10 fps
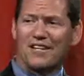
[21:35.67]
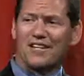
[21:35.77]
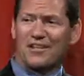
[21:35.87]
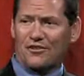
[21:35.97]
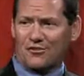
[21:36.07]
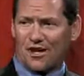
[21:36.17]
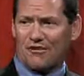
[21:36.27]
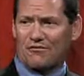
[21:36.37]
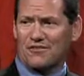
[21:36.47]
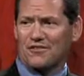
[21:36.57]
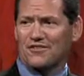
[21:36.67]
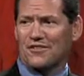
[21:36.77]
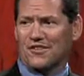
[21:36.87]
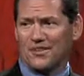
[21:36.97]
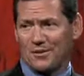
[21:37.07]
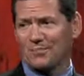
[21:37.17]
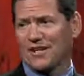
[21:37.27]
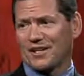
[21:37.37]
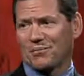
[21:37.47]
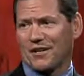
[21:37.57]
this office is going to keep
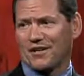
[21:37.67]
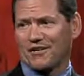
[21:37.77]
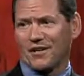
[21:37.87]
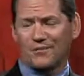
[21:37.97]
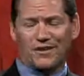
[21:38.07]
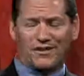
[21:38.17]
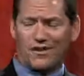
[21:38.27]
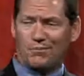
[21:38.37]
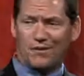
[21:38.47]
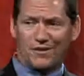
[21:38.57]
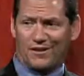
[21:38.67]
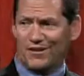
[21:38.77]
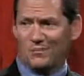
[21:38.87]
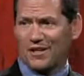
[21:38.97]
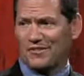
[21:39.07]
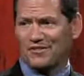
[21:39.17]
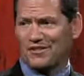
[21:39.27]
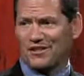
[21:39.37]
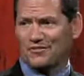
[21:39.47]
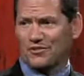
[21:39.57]
getting better, and I'm going to keep getting better as a
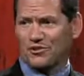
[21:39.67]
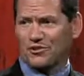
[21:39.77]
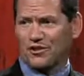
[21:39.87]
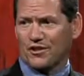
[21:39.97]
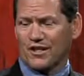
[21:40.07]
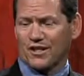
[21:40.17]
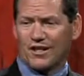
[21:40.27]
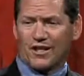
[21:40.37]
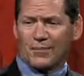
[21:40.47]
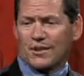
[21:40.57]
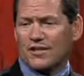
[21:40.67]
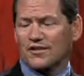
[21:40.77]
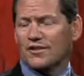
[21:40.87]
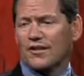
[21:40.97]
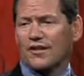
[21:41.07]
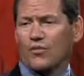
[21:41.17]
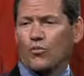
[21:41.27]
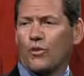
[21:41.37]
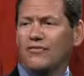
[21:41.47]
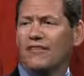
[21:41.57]
district attorney, because
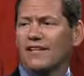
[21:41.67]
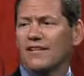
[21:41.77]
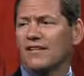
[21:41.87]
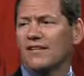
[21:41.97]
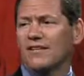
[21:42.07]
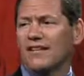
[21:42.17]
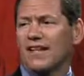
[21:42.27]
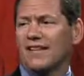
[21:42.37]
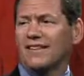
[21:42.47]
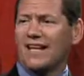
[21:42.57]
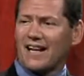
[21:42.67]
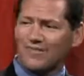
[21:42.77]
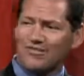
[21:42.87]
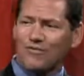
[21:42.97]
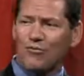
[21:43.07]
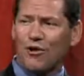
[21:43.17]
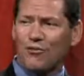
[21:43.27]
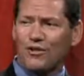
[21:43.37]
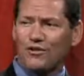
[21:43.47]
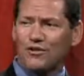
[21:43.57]
we really, at the essence of what
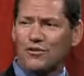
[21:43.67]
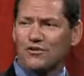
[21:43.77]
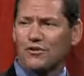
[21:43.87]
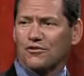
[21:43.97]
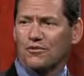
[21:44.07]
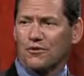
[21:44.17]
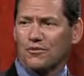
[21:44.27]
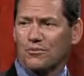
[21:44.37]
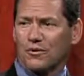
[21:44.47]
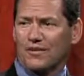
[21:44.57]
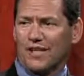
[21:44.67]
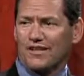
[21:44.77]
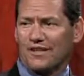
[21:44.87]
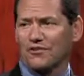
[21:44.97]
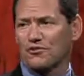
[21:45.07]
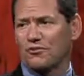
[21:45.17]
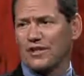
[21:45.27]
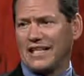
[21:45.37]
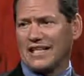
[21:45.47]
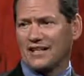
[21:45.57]
we do is to serve and protect others who
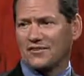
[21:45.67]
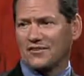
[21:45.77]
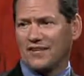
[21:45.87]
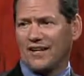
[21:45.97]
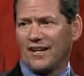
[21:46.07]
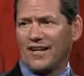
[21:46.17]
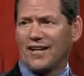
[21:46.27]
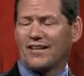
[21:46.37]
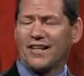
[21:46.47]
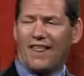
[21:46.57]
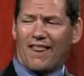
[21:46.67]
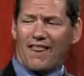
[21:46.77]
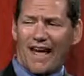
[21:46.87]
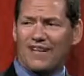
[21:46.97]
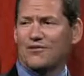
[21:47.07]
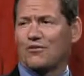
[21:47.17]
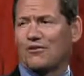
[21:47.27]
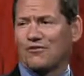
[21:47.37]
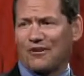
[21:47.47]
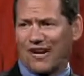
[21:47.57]
need us. And that's
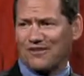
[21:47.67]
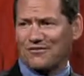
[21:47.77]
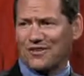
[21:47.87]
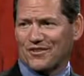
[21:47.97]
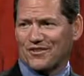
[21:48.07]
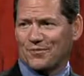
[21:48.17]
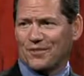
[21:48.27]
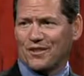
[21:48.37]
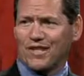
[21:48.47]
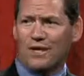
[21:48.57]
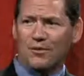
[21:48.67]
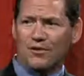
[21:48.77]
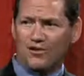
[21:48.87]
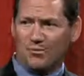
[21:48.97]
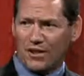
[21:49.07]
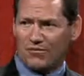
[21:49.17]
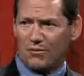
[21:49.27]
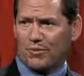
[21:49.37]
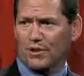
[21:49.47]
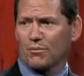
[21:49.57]
what drives us, being able to speak for
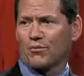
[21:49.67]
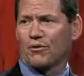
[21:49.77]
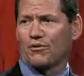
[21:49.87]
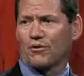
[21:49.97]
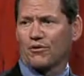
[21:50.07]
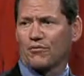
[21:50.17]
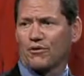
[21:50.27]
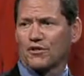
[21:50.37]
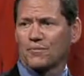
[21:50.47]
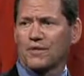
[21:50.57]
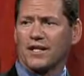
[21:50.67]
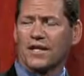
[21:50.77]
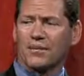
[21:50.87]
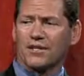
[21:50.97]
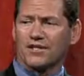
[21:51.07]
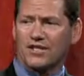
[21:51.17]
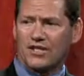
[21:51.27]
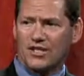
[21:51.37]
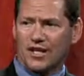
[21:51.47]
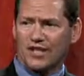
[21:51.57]
people with no voice, being able to
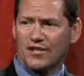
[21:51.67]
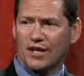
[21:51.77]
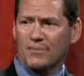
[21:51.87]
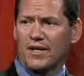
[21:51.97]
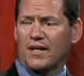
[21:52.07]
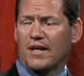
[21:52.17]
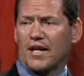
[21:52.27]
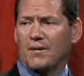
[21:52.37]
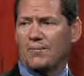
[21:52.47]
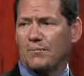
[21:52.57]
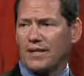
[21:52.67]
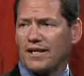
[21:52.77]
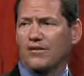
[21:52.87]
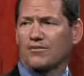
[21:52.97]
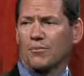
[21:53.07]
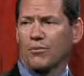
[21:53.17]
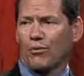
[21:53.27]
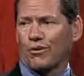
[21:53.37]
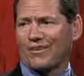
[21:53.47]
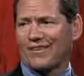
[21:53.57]
stand up and be the
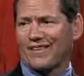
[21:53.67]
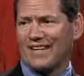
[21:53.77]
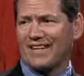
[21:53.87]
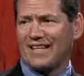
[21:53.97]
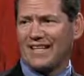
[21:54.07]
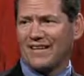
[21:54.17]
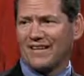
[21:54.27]
support that they need.